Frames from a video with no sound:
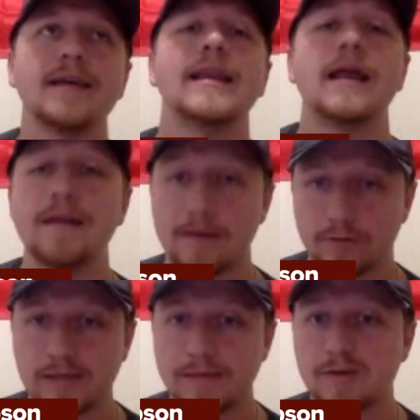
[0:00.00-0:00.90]
I think that
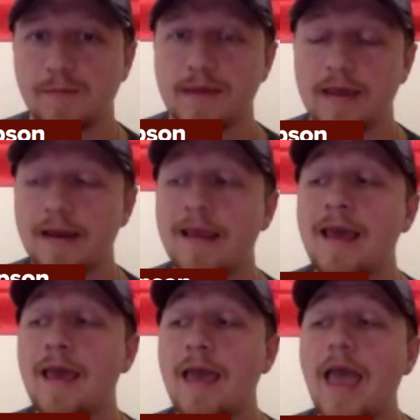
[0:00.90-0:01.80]
another team should be in,
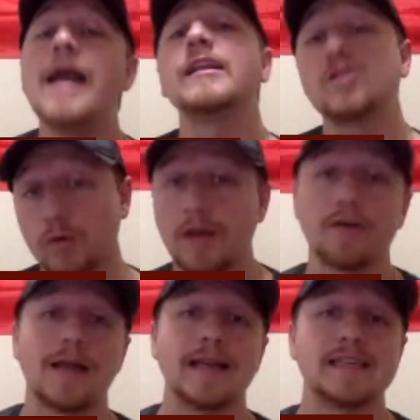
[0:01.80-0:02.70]
and it's North
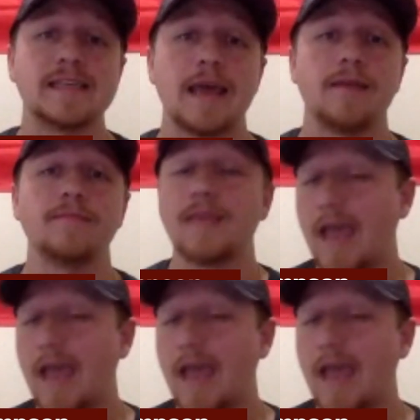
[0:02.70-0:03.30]
Carolina State.